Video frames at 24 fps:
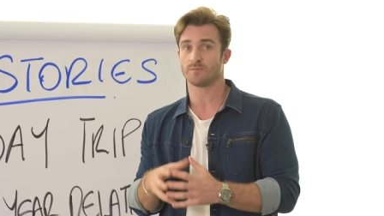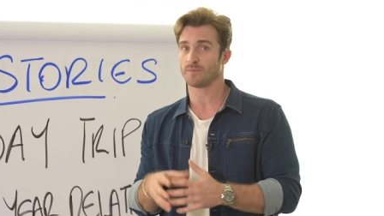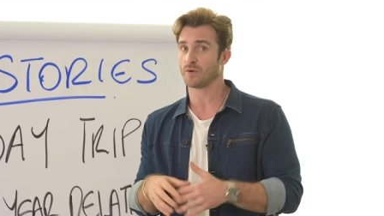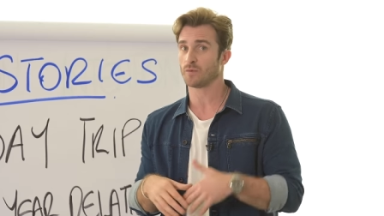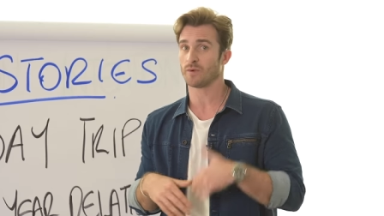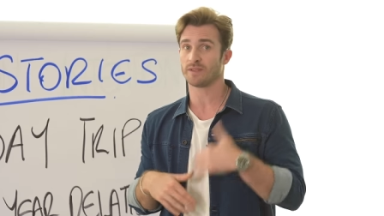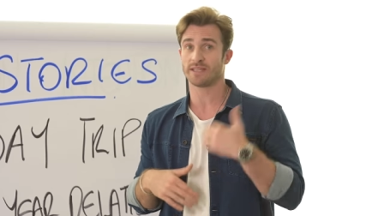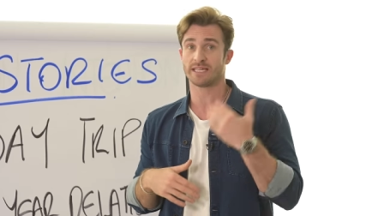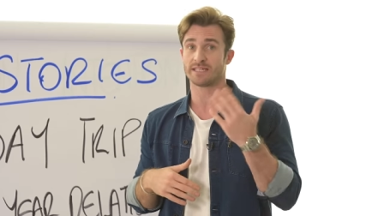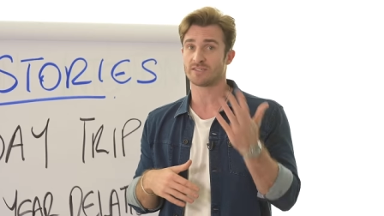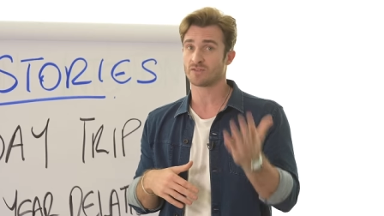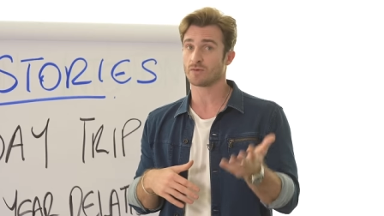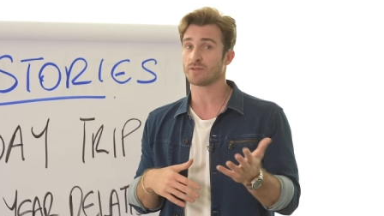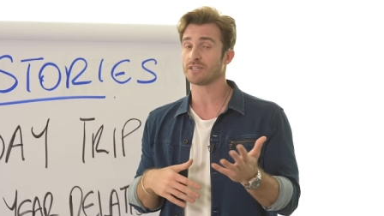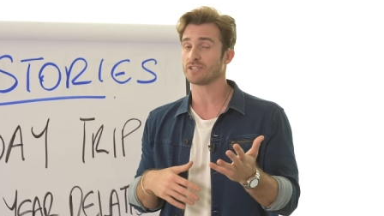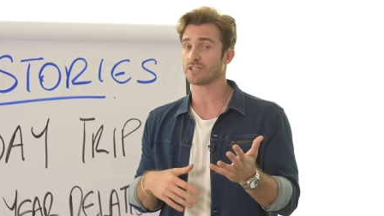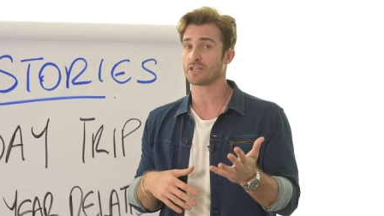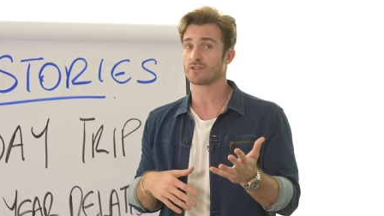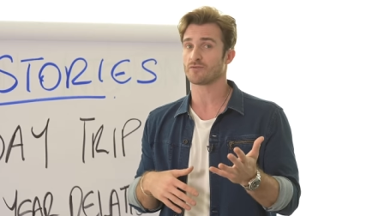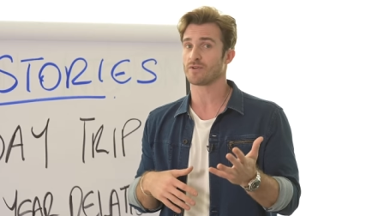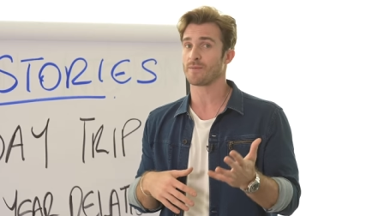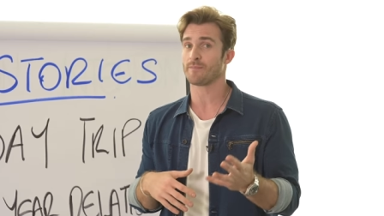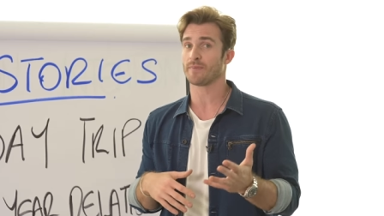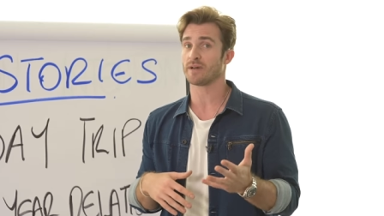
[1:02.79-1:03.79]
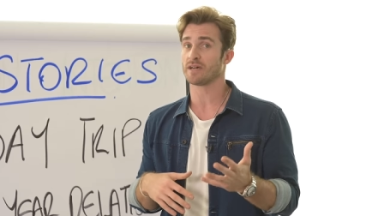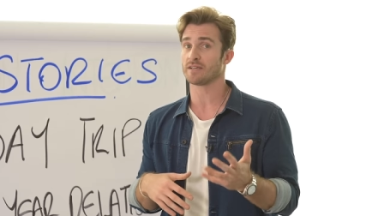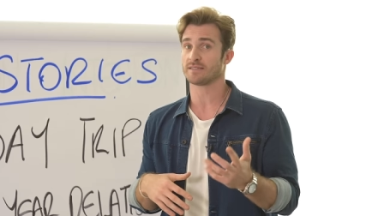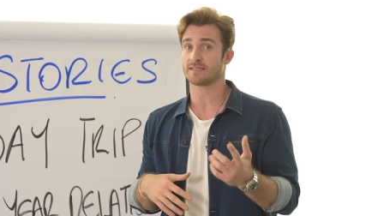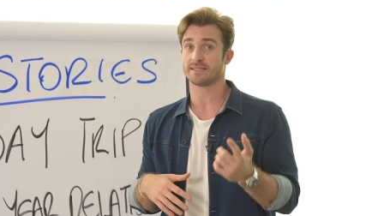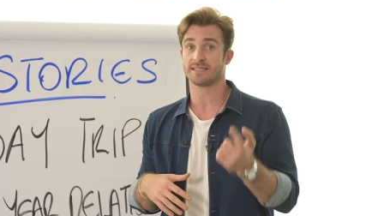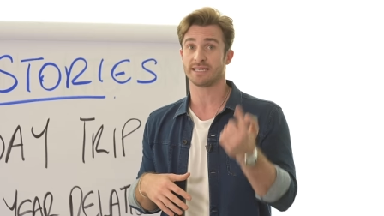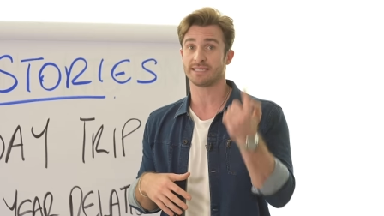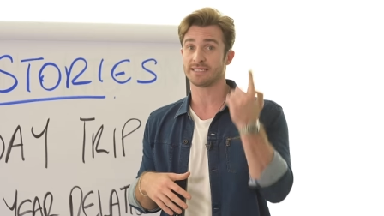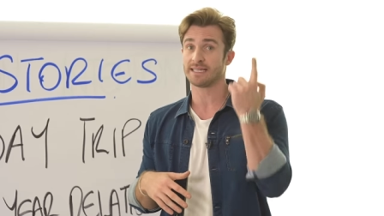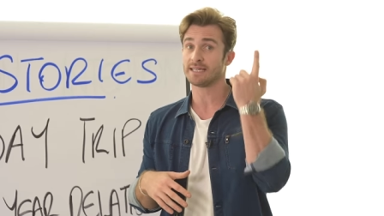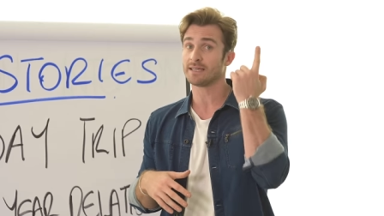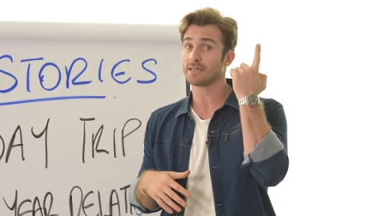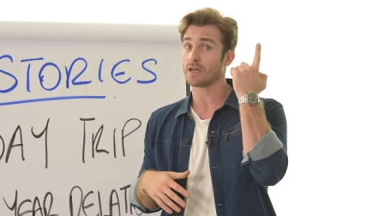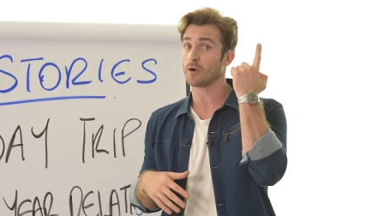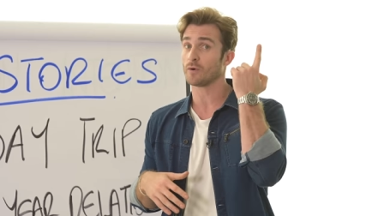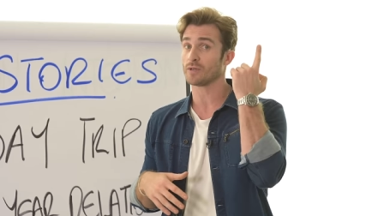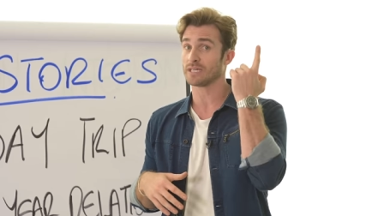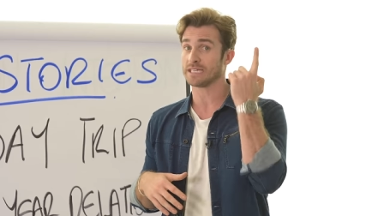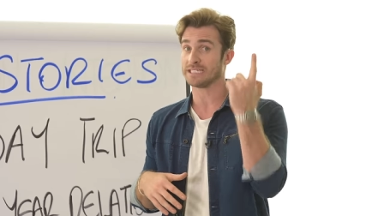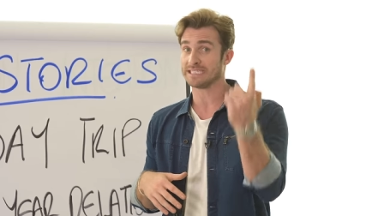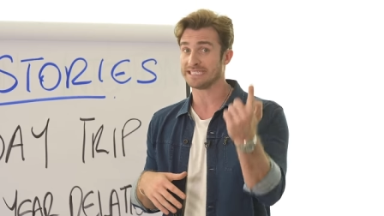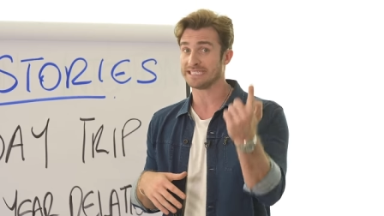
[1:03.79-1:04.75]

But when they saw each other in person, they didn't go on a